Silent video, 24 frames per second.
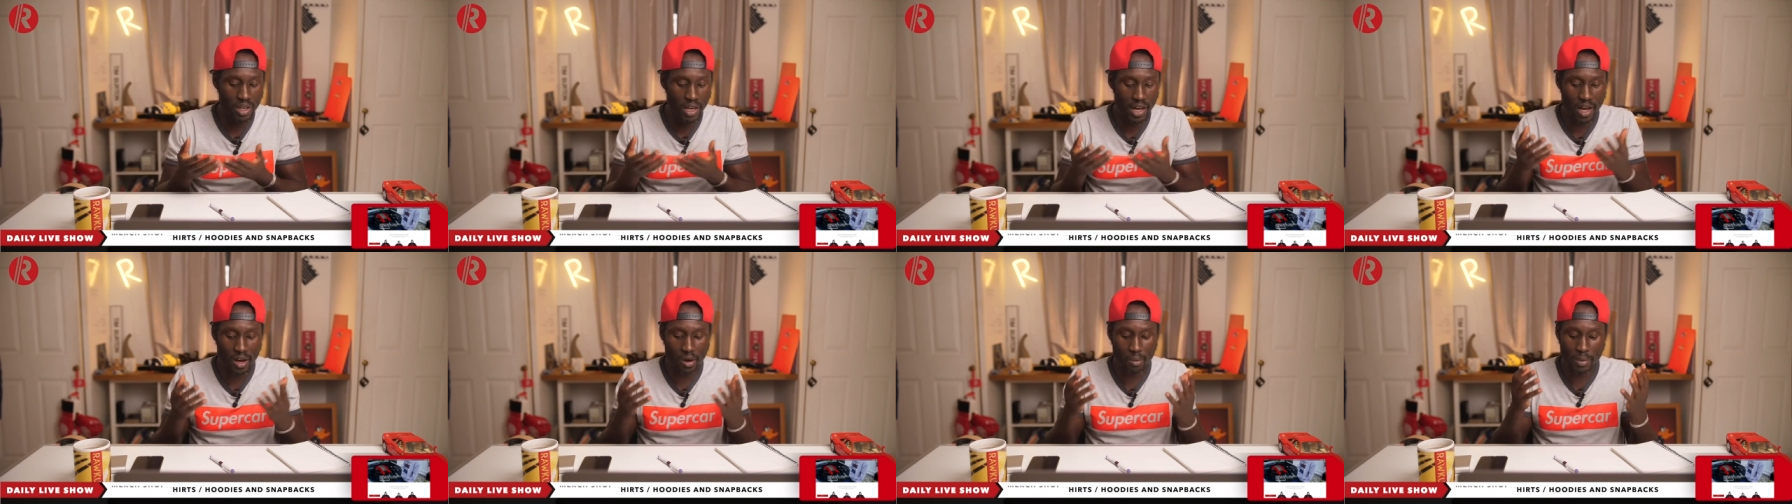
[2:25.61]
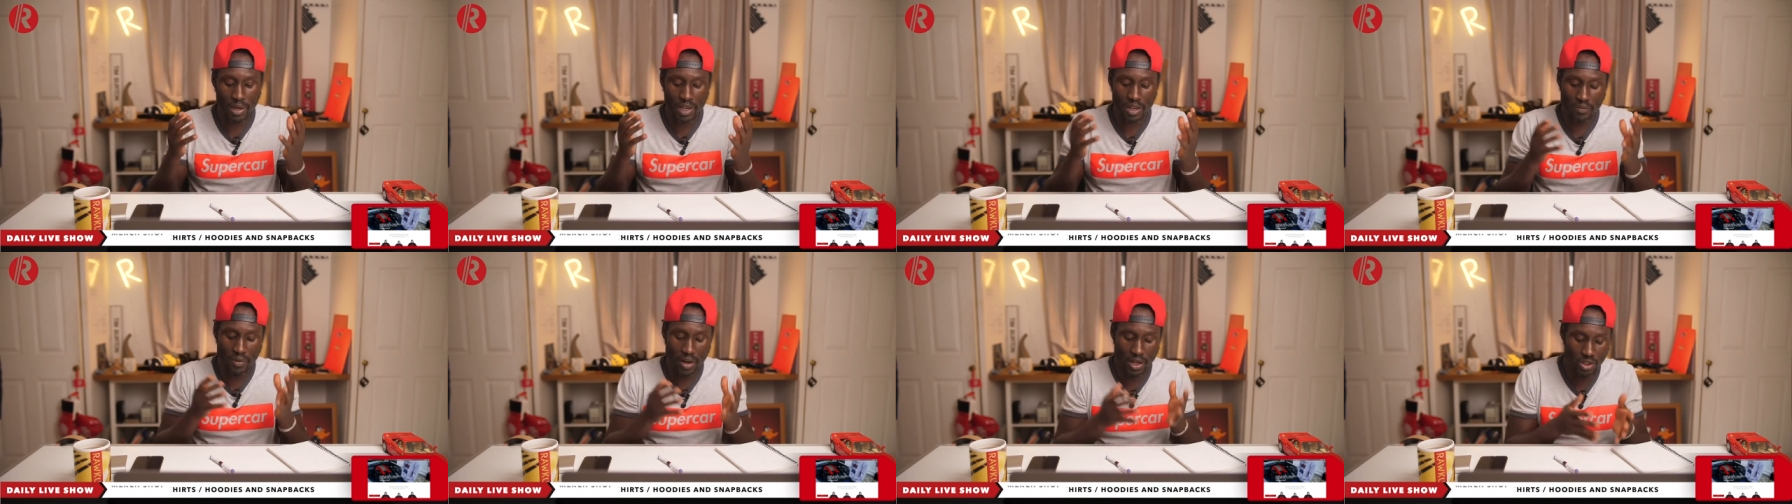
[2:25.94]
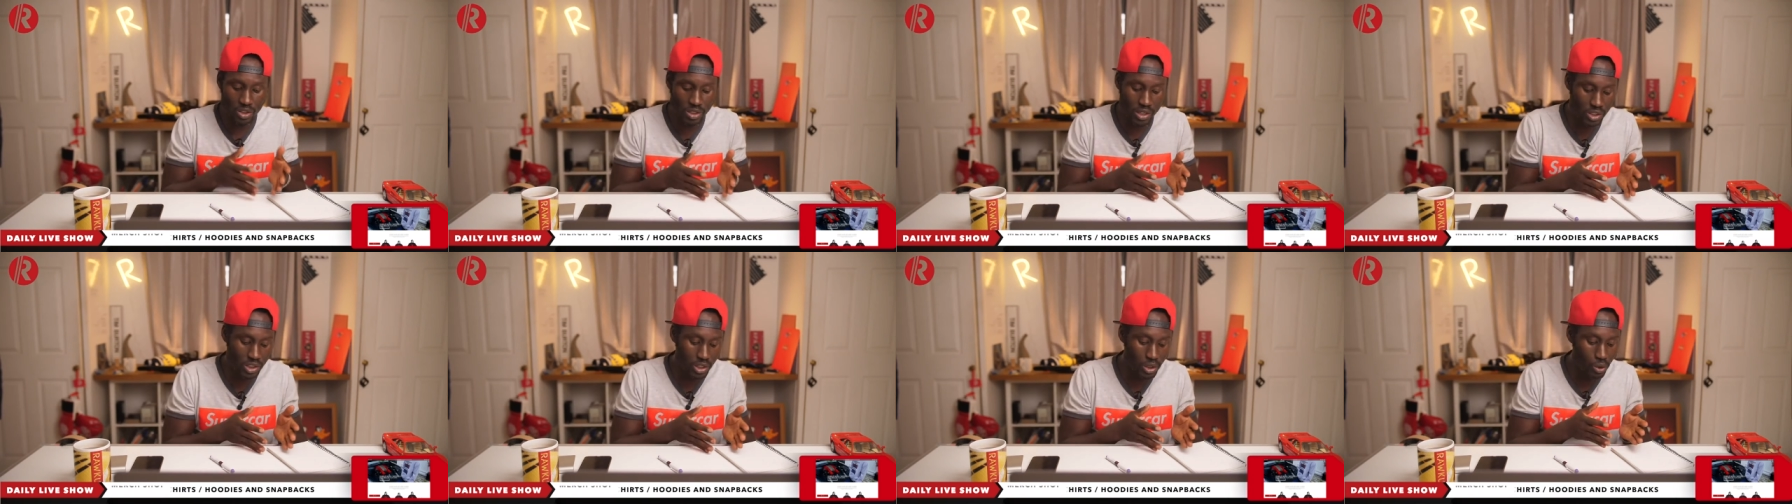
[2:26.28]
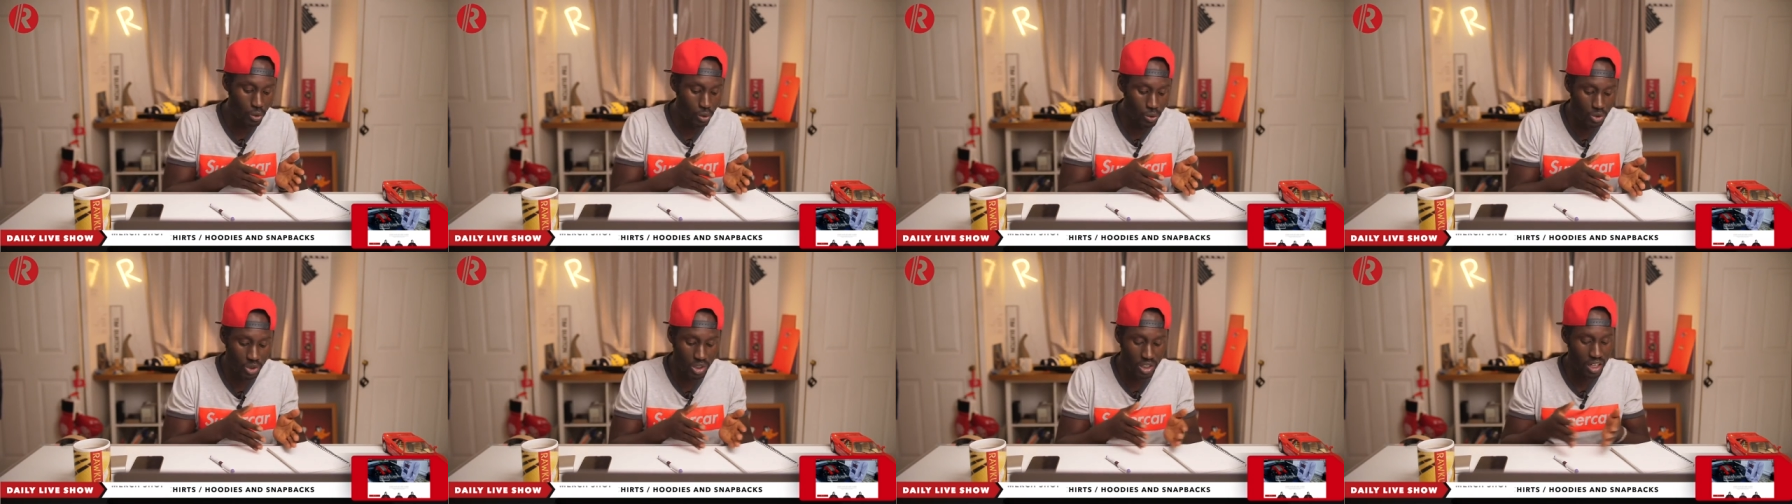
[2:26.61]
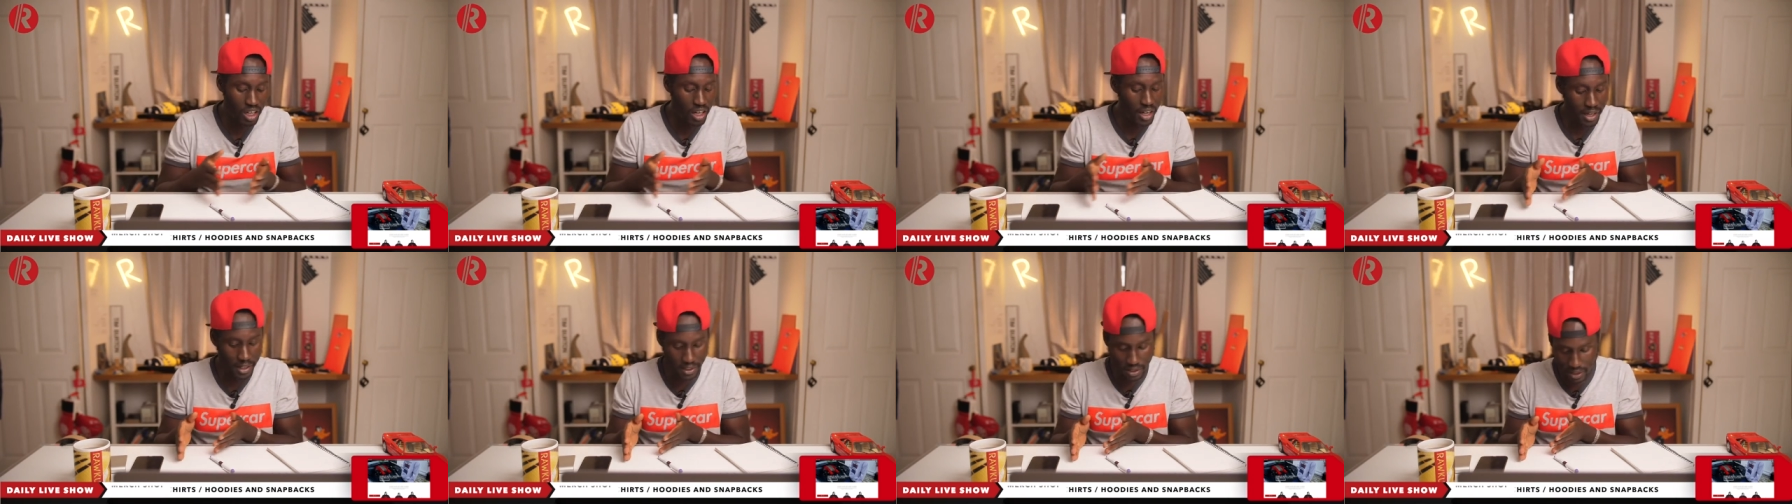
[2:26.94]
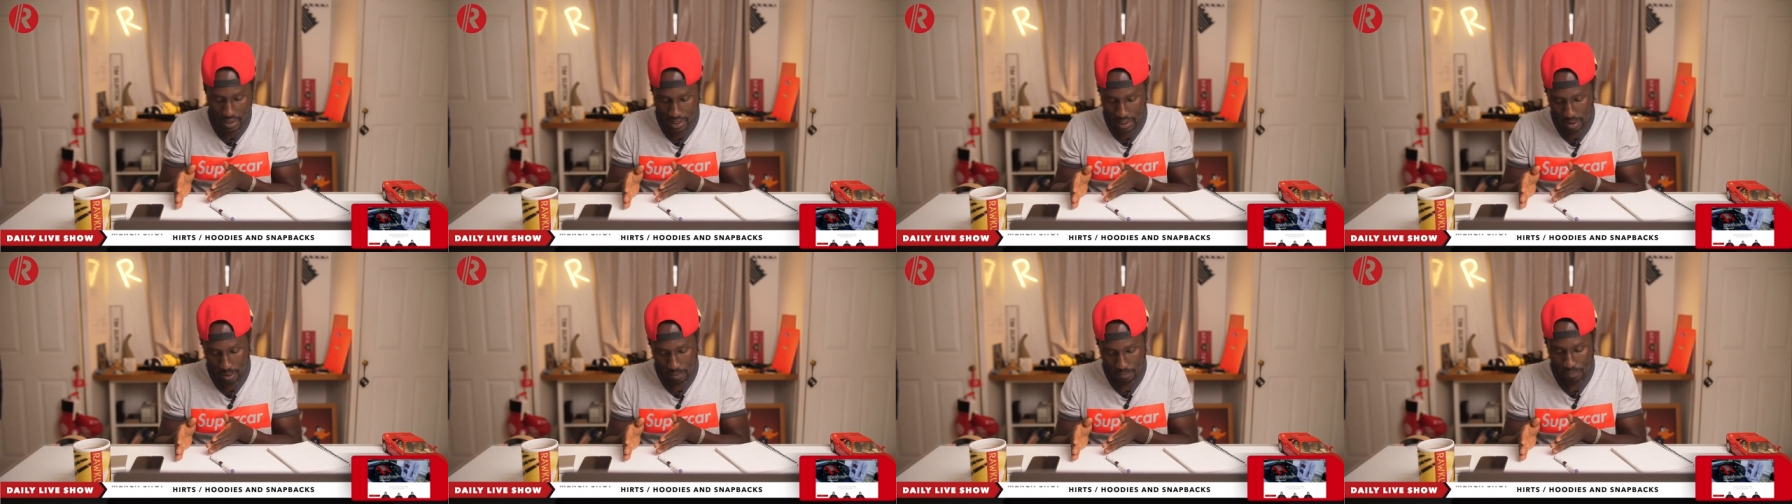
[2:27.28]
how manufacturers are actually launching cars
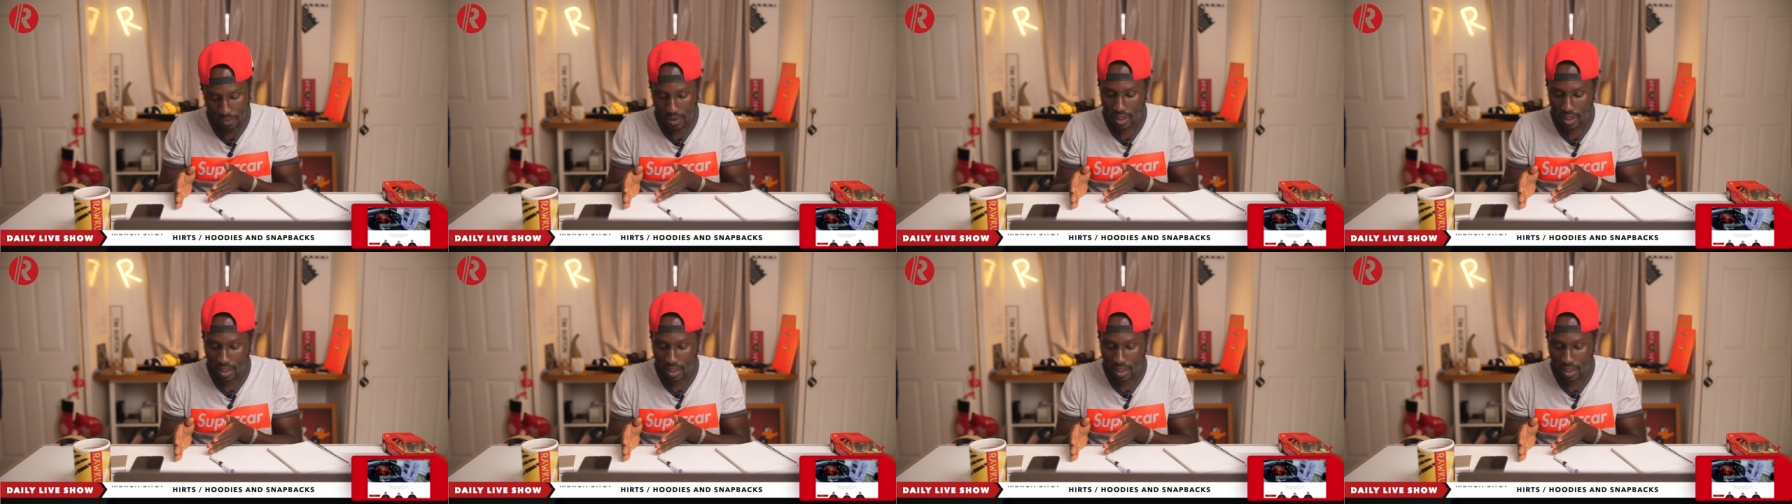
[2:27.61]
now.